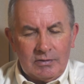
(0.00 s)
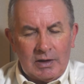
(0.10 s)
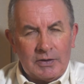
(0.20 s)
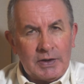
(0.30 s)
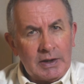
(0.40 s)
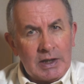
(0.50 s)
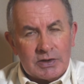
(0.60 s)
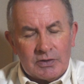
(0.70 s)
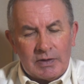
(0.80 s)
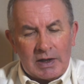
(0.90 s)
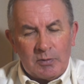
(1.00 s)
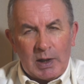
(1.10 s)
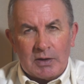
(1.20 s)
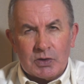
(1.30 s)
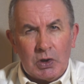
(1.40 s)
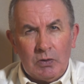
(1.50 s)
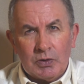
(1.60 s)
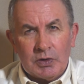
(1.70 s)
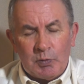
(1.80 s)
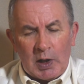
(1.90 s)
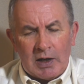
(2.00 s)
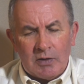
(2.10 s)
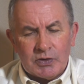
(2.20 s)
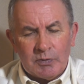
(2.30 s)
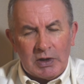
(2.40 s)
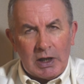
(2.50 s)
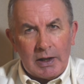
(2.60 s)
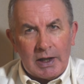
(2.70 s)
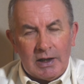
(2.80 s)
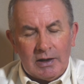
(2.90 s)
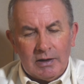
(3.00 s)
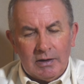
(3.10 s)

I think these are around about £200, something like that.